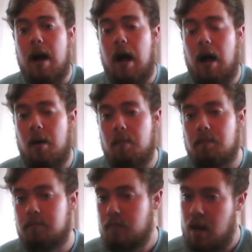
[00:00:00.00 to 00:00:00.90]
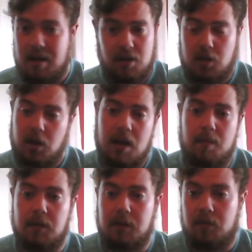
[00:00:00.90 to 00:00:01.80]
And he's just going to
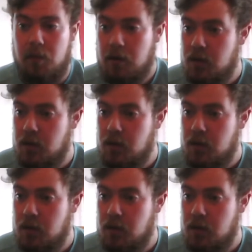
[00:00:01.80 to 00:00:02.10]
keep building from there.